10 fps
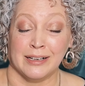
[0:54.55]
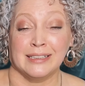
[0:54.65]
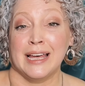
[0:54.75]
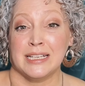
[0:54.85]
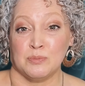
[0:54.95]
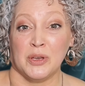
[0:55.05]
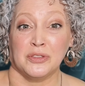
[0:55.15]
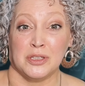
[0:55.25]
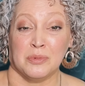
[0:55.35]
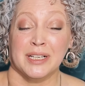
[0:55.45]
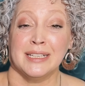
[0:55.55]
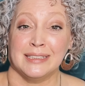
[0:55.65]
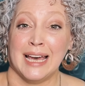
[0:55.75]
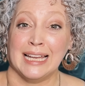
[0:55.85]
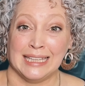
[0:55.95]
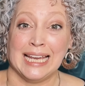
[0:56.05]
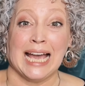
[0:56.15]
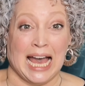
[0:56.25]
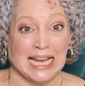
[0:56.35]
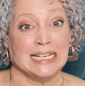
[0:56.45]
And last month you were in that like,
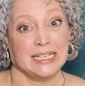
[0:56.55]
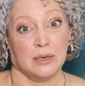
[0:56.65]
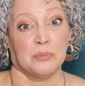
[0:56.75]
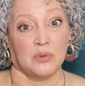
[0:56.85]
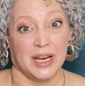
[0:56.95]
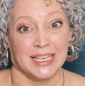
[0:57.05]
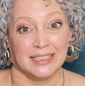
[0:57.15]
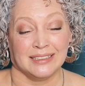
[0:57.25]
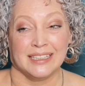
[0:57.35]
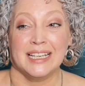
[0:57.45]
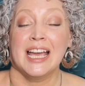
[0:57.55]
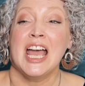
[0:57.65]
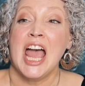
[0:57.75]
I need a break thing.